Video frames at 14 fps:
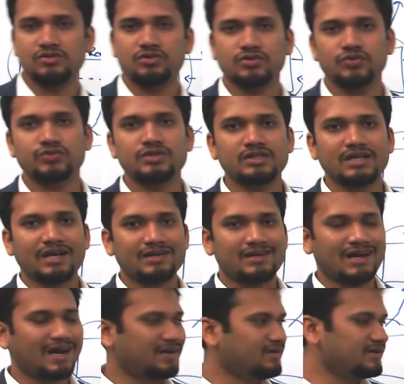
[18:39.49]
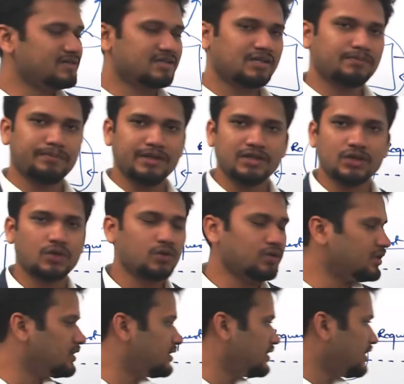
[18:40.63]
So using that address and pin code,